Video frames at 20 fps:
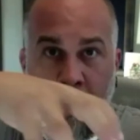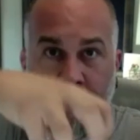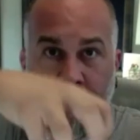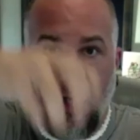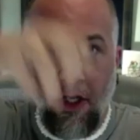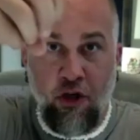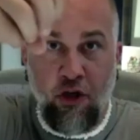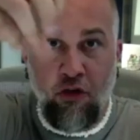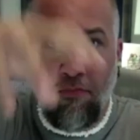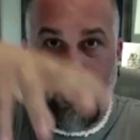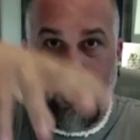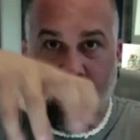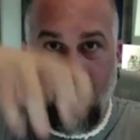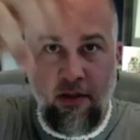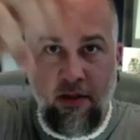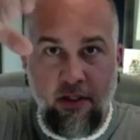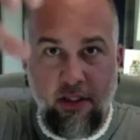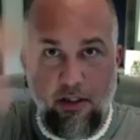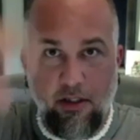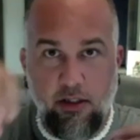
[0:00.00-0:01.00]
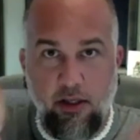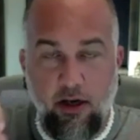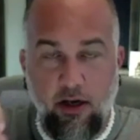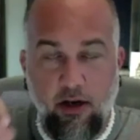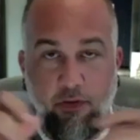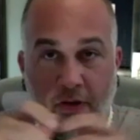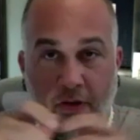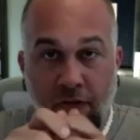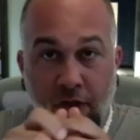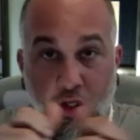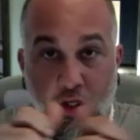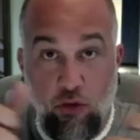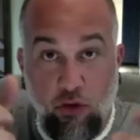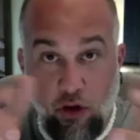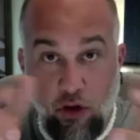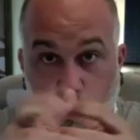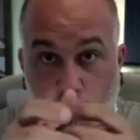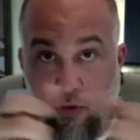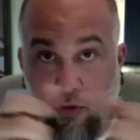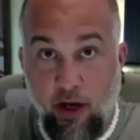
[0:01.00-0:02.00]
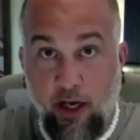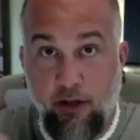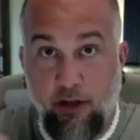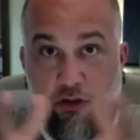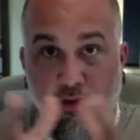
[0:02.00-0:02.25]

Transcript: And you pluck this stuff and then you can create.